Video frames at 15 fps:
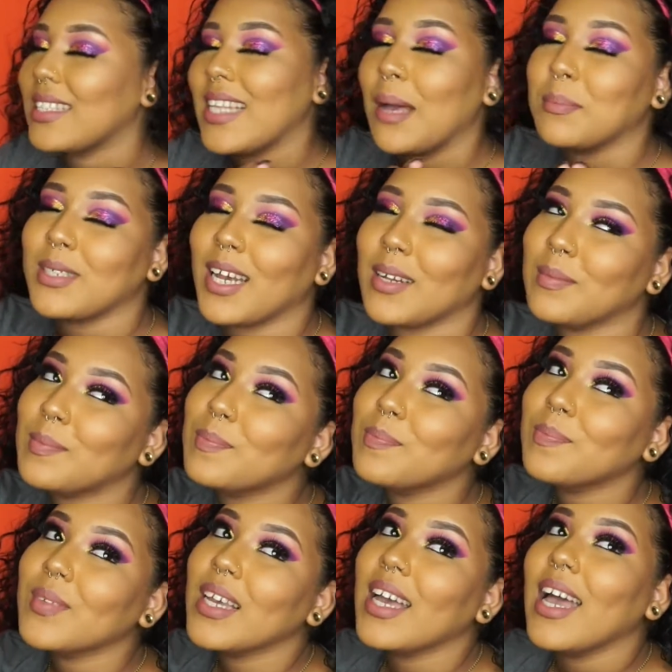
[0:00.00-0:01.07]
Snapchat.
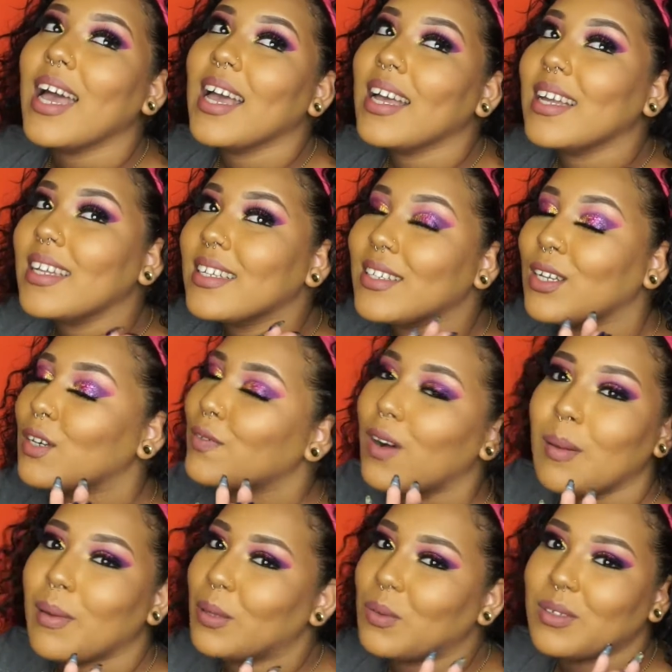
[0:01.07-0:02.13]
Don't
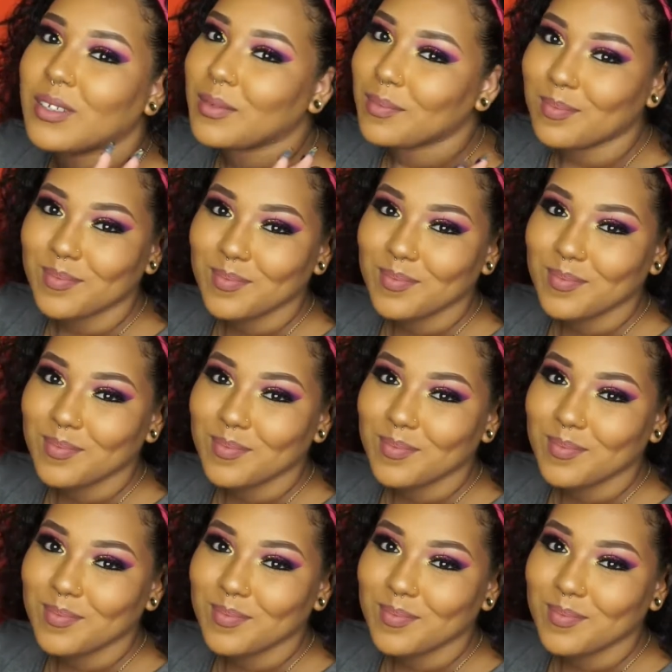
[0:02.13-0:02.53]
follow me on Twitter.